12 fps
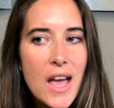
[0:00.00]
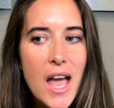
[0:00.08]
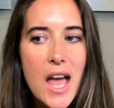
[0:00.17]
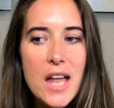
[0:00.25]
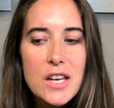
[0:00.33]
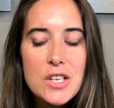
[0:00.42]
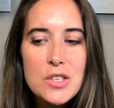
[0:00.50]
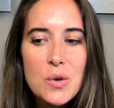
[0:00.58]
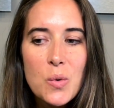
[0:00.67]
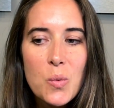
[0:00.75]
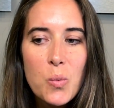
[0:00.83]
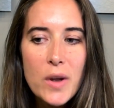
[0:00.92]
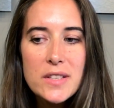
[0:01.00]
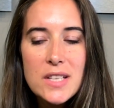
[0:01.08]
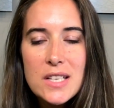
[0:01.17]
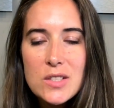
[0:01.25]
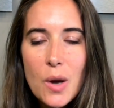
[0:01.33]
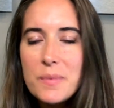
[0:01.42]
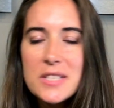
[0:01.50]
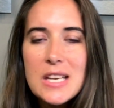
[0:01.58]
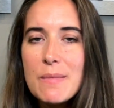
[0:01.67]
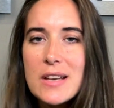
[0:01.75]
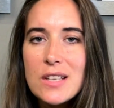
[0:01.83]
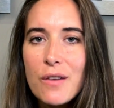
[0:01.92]
And once I stopped
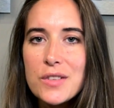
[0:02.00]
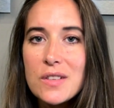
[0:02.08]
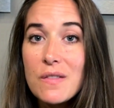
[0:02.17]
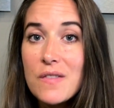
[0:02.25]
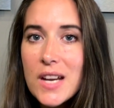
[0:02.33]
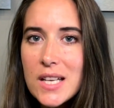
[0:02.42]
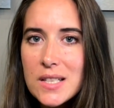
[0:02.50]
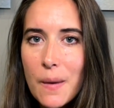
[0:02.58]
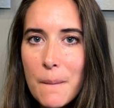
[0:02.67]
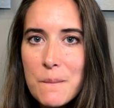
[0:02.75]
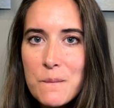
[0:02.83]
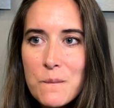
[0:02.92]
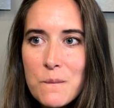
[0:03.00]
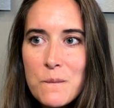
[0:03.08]
seeing myself as a victim,